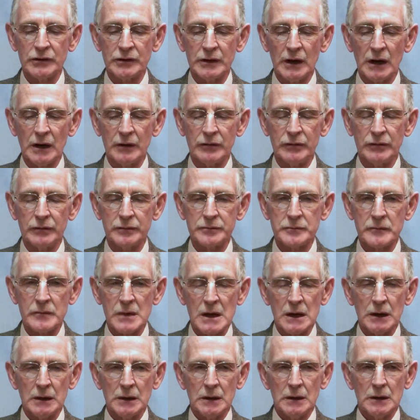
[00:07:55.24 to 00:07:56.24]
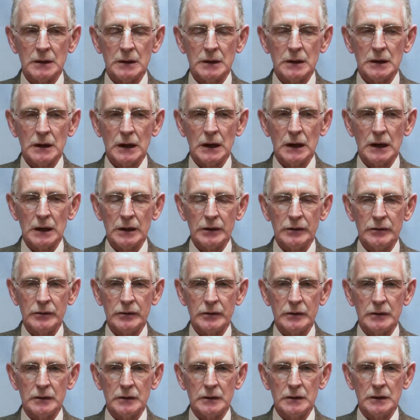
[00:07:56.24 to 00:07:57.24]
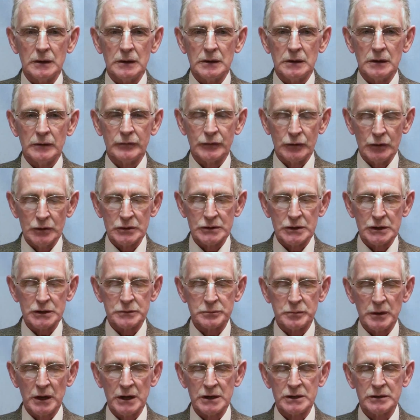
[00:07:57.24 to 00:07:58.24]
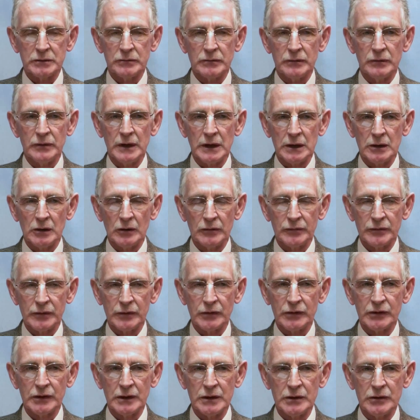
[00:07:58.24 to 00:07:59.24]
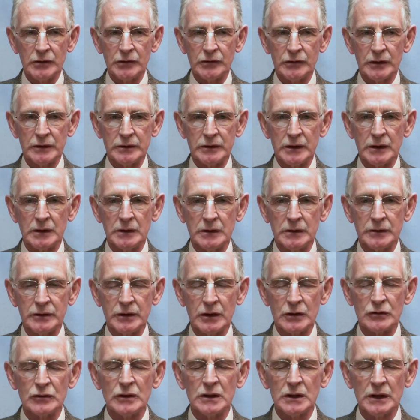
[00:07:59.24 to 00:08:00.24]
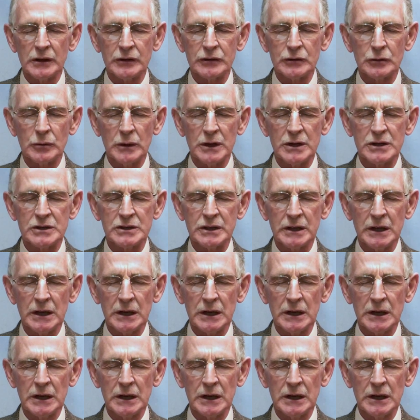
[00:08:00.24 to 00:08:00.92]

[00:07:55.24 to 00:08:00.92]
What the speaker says: staff, and I've used the expression very often since that it really is quite